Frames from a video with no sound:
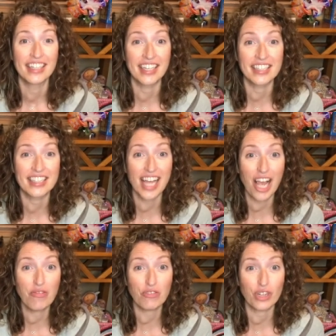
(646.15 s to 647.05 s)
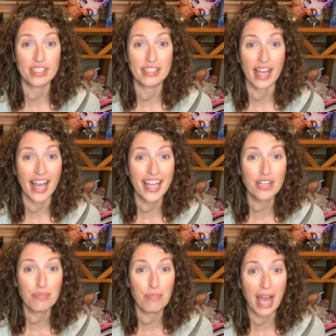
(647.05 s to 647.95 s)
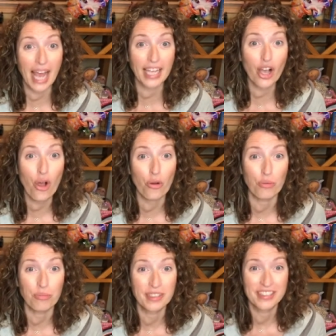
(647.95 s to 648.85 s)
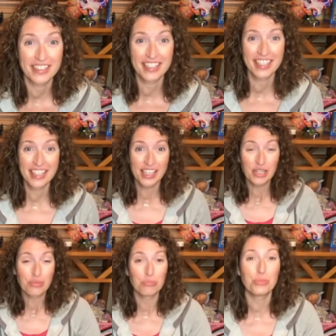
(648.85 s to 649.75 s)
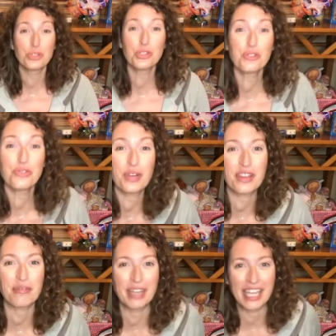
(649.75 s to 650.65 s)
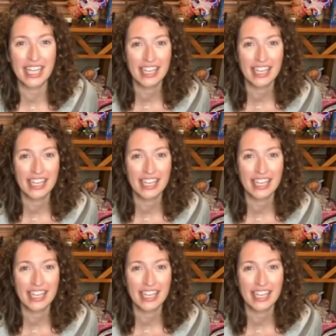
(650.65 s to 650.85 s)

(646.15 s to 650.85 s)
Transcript: It's time for us to head back home. Move with me.